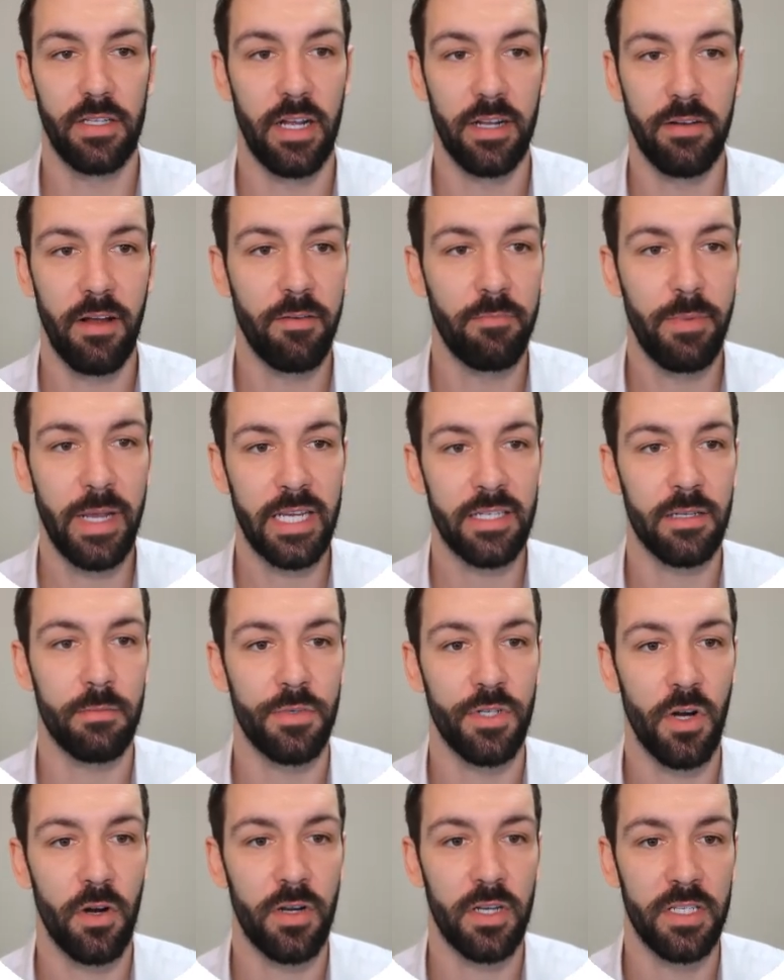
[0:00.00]
I've picked
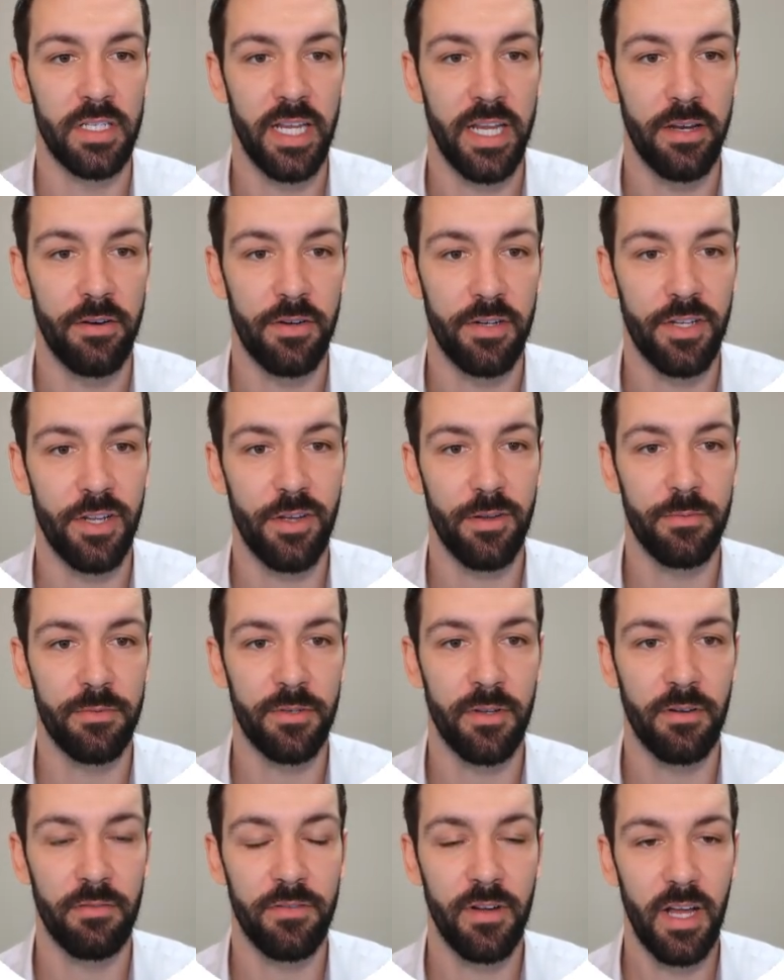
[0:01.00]
some shockers here in
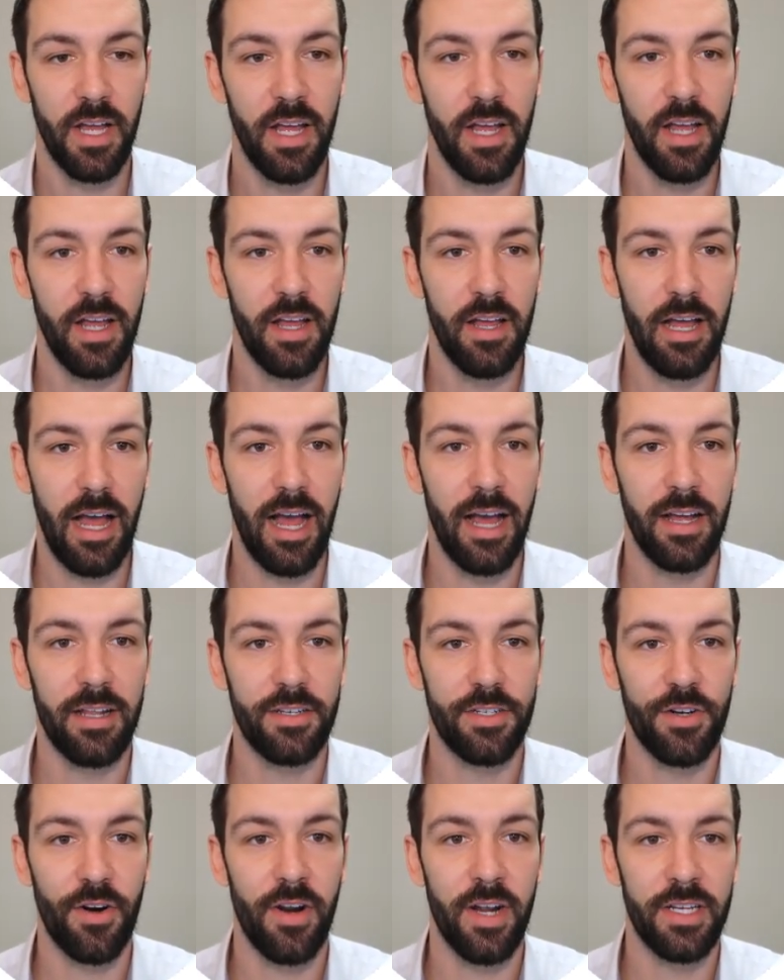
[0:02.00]
terms of
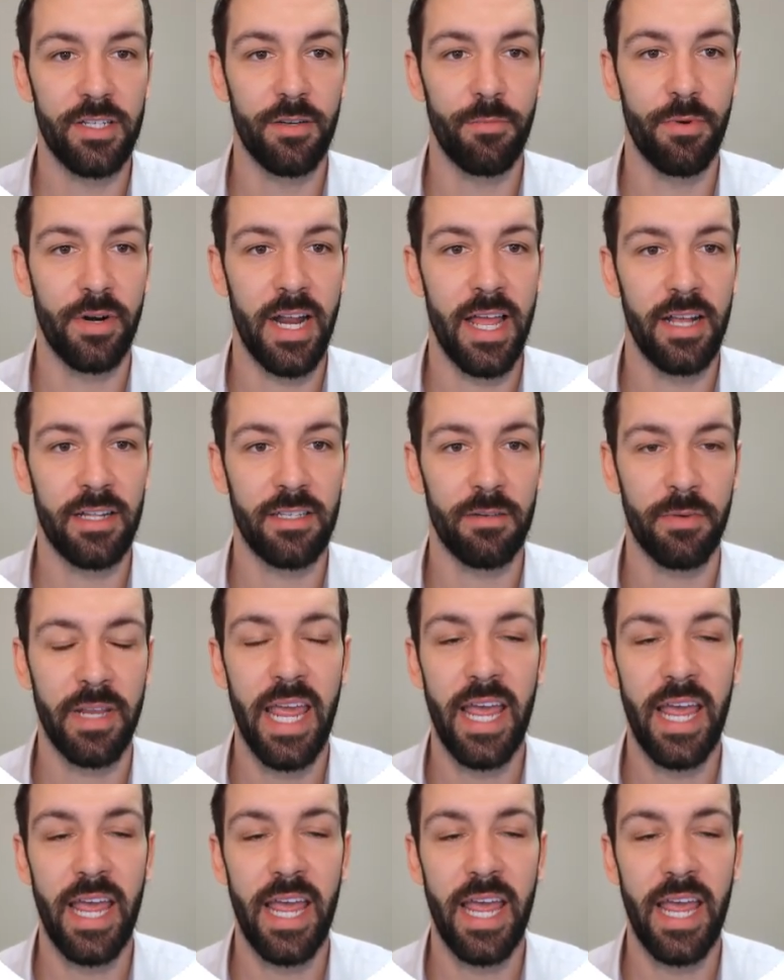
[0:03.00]
trying to pronounce them.